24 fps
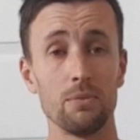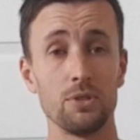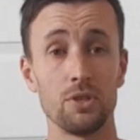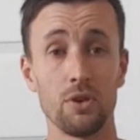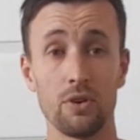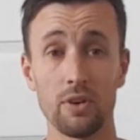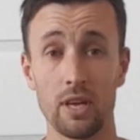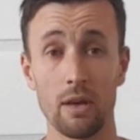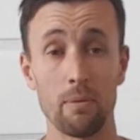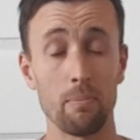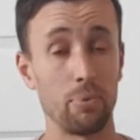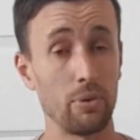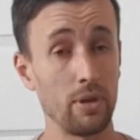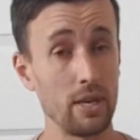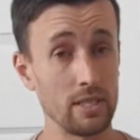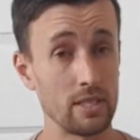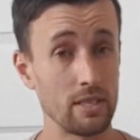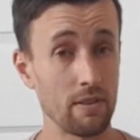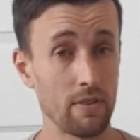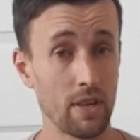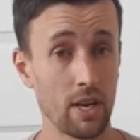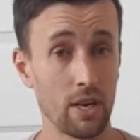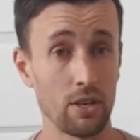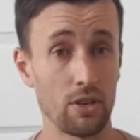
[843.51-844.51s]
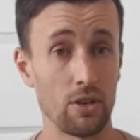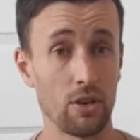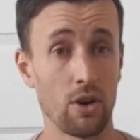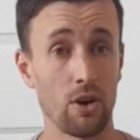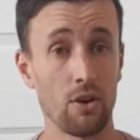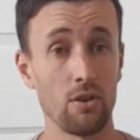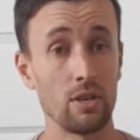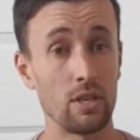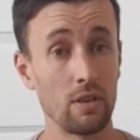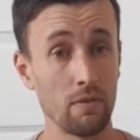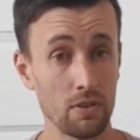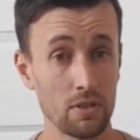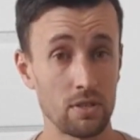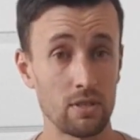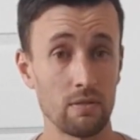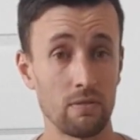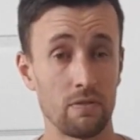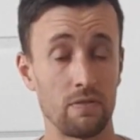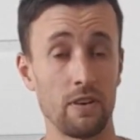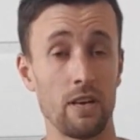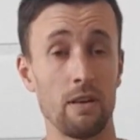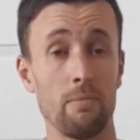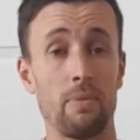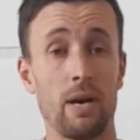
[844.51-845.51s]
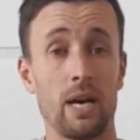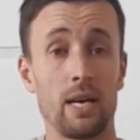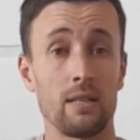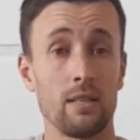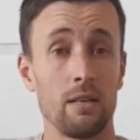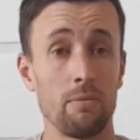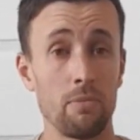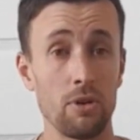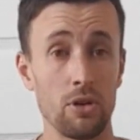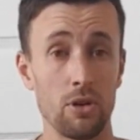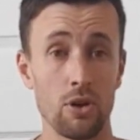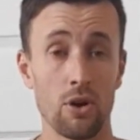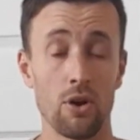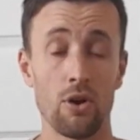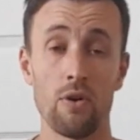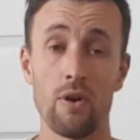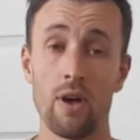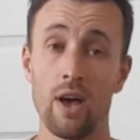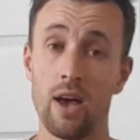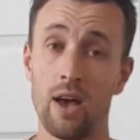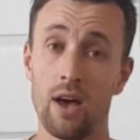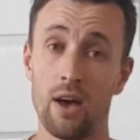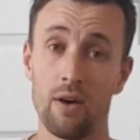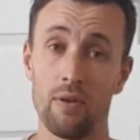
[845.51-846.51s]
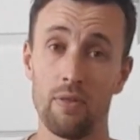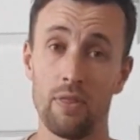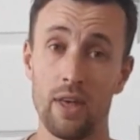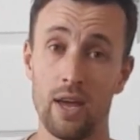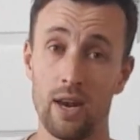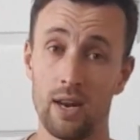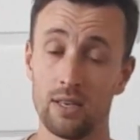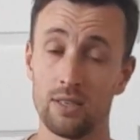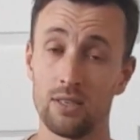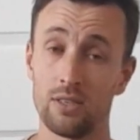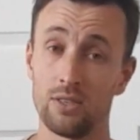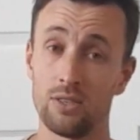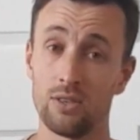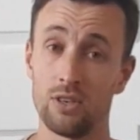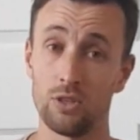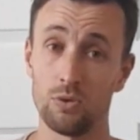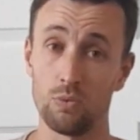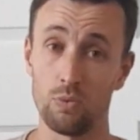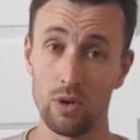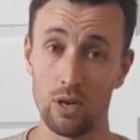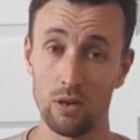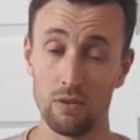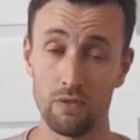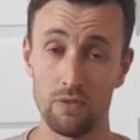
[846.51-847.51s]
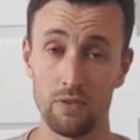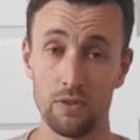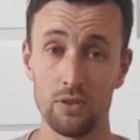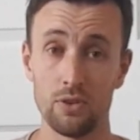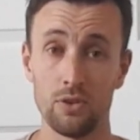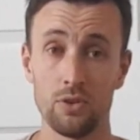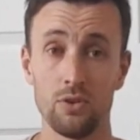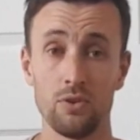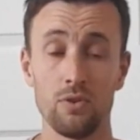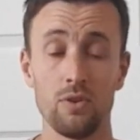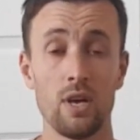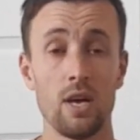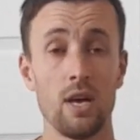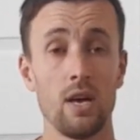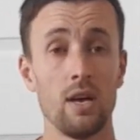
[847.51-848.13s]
again, please give that a go. Give us some feedback. Let me know how that exercise went for you.